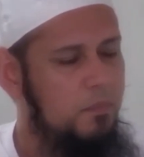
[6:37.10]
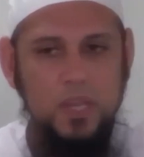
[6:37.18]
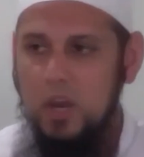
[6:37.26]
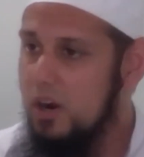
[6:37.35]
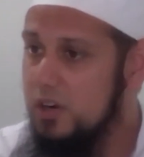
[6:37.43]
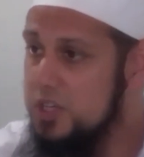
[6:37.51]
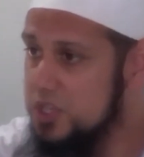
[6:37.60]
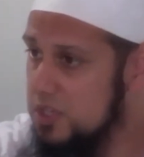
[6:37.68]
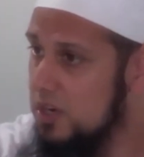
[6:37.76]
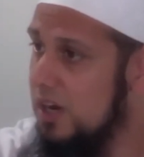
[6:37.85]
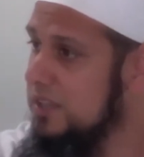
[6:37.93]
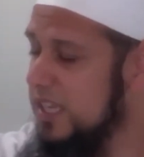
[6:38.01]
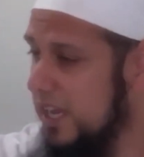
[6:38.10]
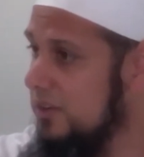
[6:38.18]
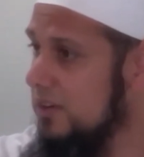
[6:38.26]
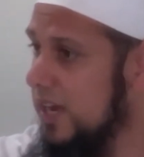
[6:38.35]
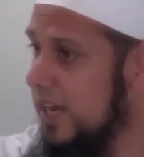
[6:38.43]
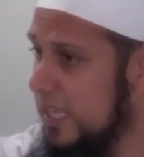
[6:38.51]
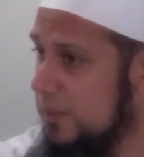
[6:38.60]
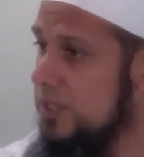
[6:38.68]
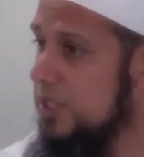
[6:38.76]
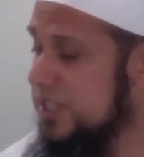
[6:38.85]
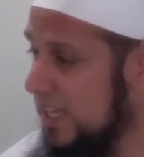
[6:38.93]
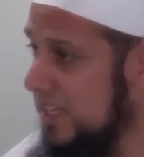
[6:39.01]
be harsh on the other guy. He
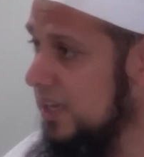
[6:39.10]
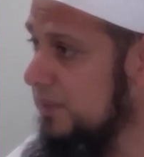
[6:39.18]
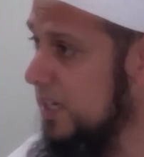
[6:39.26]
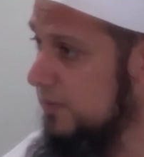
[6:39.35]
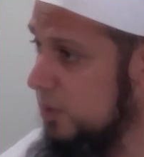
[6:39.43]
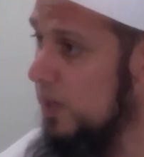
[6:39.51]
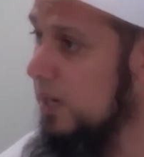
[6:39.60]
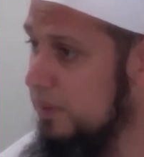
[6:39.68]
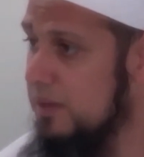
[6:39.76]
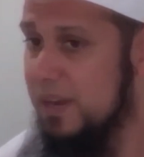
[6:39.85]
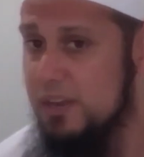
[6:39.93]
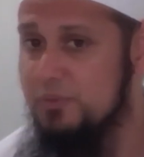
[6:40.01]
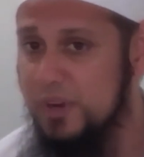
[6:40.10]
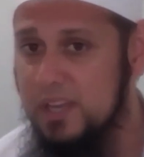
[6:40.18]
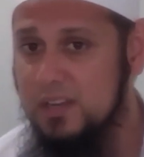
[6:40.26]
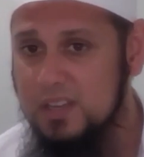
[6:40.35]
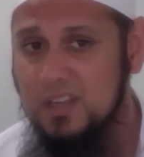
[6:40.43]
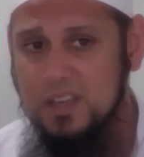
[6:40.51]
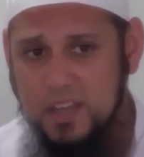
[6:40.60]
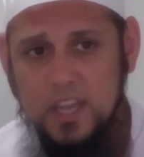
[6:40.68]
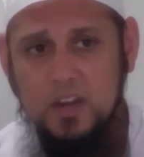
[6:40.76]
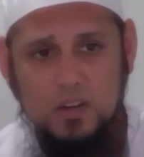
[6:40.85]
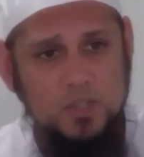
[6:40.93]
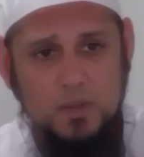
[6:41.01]
was just telling him that if you want to be my friend,
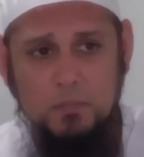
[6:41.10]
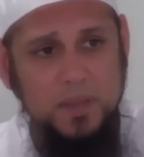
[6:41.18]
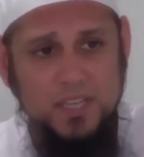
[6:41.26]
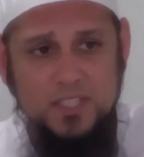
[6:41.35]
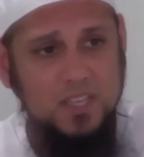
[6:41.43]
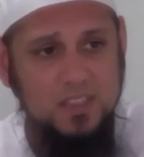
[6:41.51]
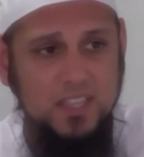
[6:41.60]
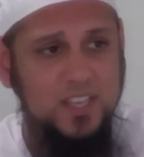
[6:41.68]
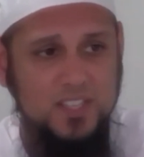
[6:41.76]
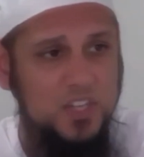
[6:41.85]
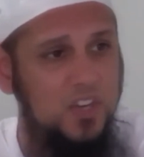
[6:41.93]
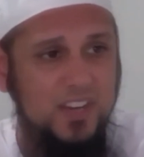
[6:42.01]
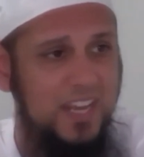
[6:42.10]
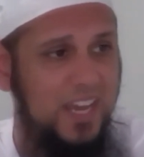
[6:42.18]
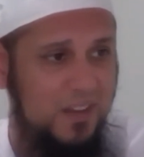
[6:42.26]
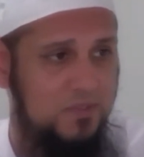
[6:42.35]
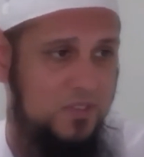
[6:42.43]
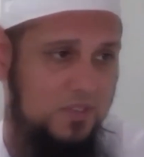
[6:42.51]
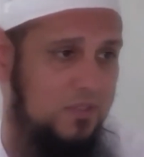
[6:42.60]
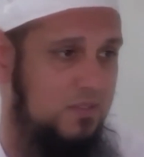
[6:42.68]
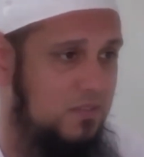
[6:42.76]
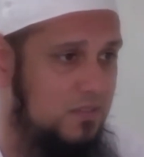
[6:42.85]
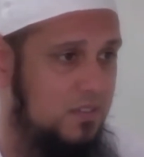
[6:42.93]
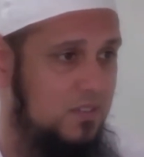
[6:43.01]
here are some basic things that you're going to have to
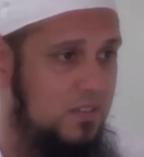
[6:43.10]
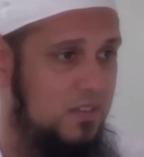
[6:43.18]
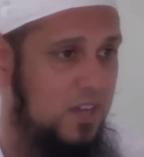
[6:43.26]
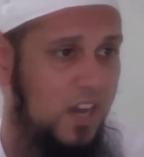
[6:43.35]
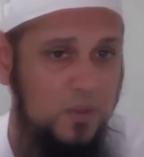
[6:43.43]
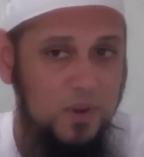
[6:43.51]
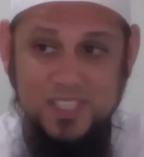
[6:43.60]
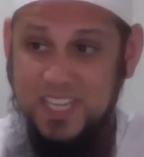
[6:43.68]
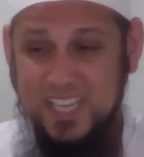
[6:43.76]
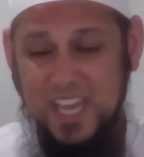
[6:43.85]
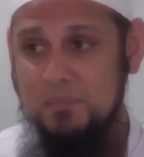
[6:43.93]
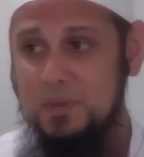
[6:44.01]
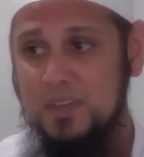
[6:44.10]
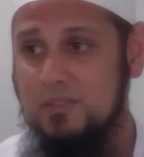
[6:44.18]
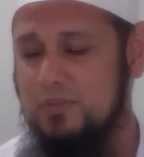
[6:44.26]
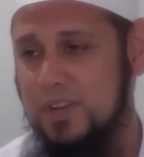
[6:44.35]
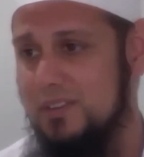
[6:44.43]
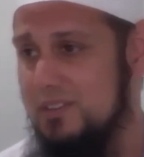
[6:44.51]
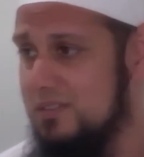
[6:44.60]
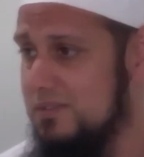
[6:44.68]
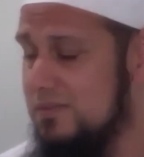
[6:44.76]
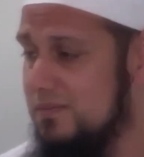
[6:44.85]
do. Otherwise, I can't be your friend.